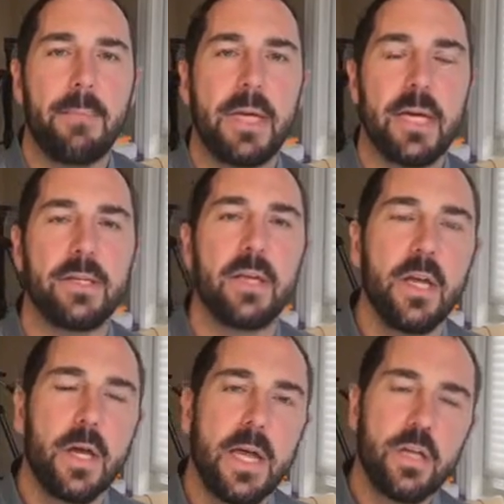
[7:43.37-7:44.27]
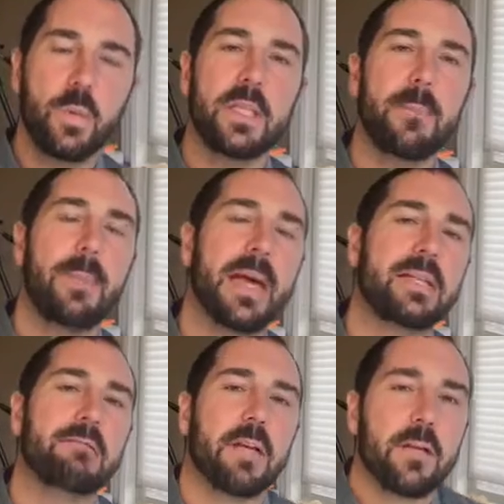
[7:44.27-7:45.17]
Because here's what the
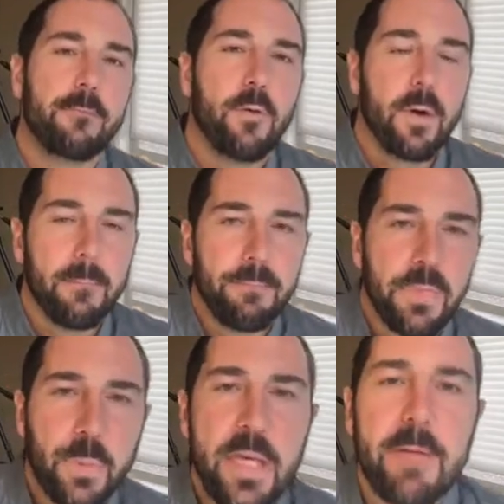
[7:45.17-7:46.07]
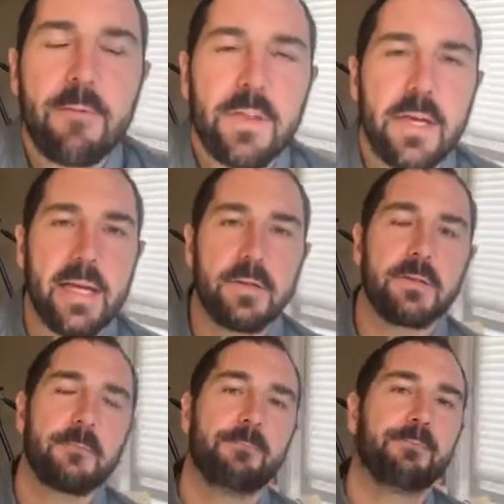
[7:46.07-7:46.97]
bank's looking for. 3 different things.